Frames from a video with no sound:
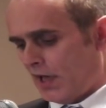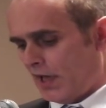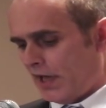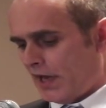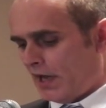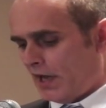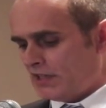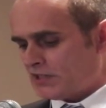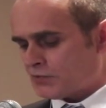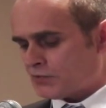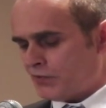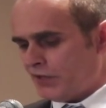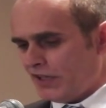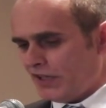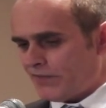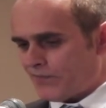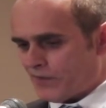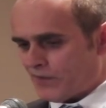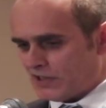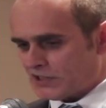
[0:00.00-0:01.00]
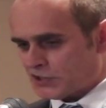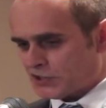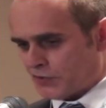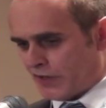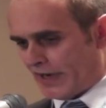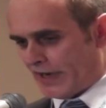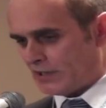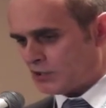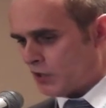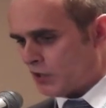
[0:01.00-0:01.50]
You know, it's really
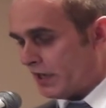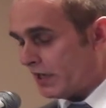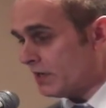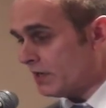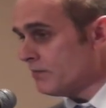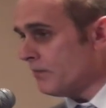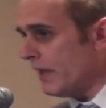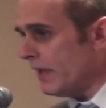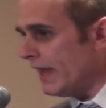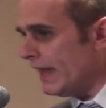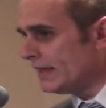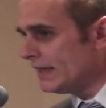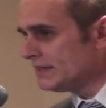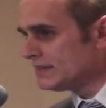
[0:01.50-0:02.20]
frustrating trying to compare